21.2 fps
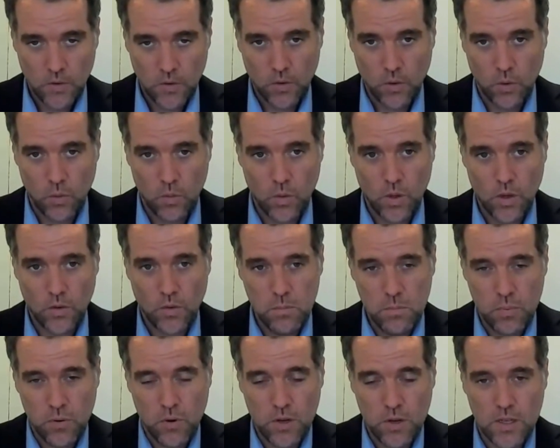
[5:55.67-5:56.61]
So it's
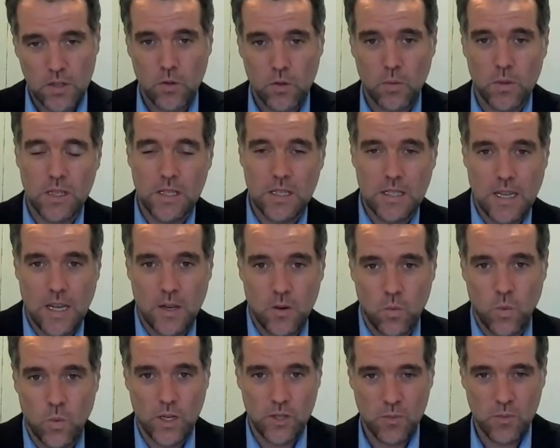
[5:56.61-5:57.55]
important to
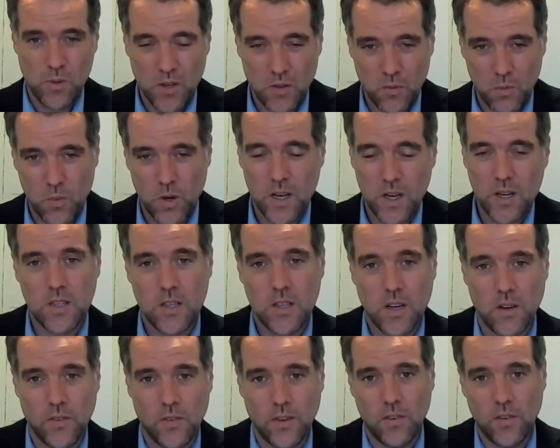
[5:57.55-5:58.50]
understand which one is which,
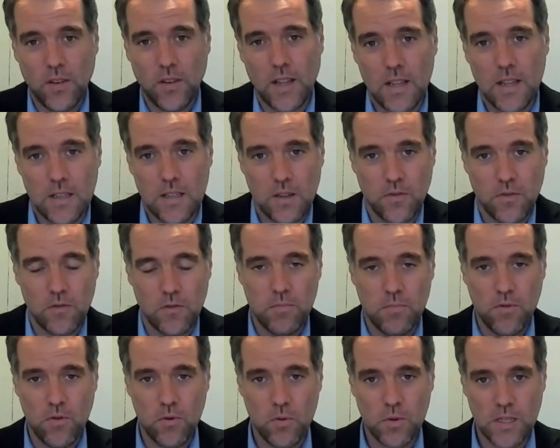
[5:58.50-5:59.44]
because there's slightly
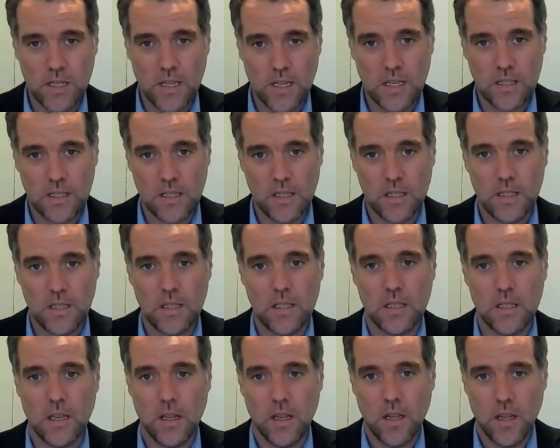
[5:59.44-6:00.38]
different
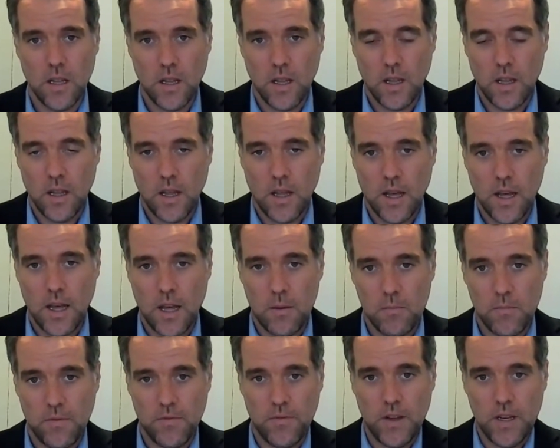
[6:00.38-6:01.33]
processes
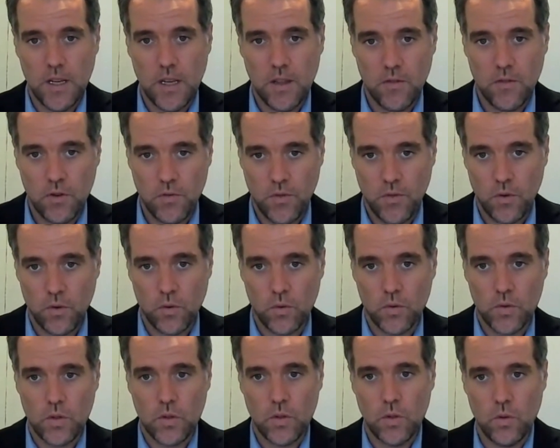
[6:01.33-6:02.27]
for either of
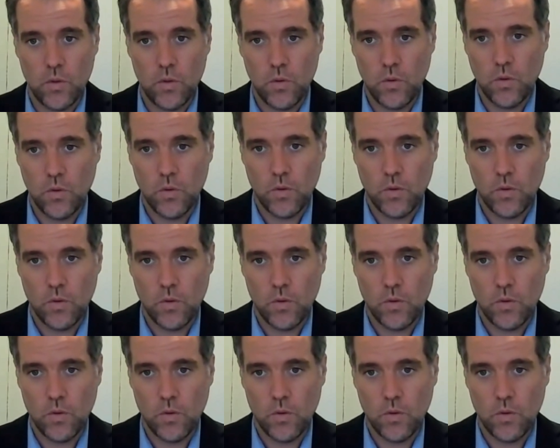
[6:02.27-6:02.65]
those two